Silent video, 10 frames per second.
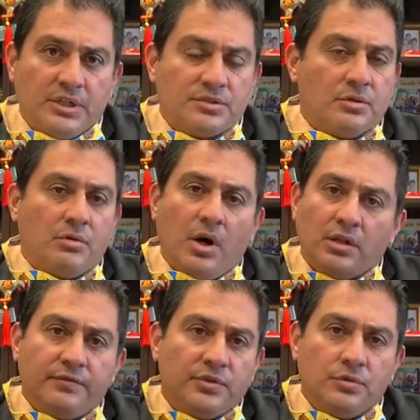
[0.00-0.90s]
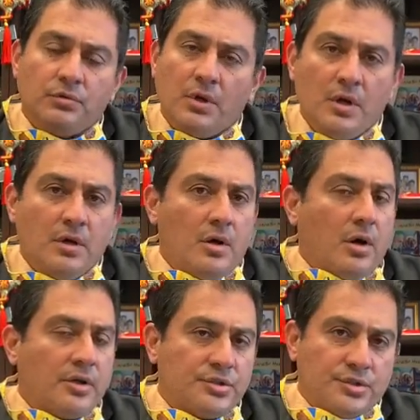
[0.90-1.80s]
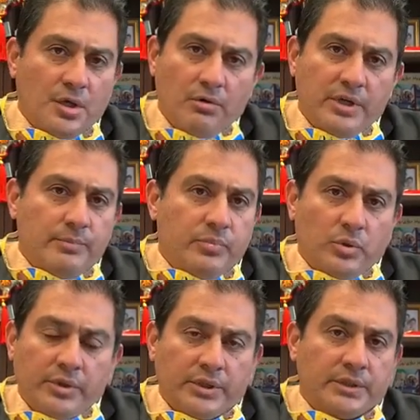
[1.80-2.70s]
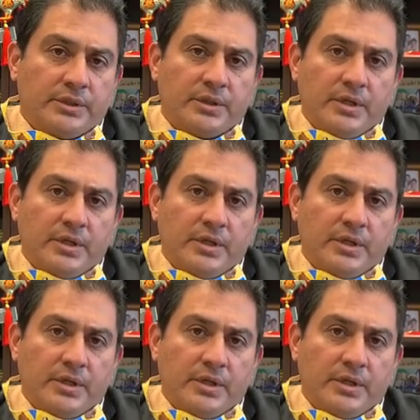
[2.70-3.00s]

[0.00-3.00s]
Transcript: So all of you are so important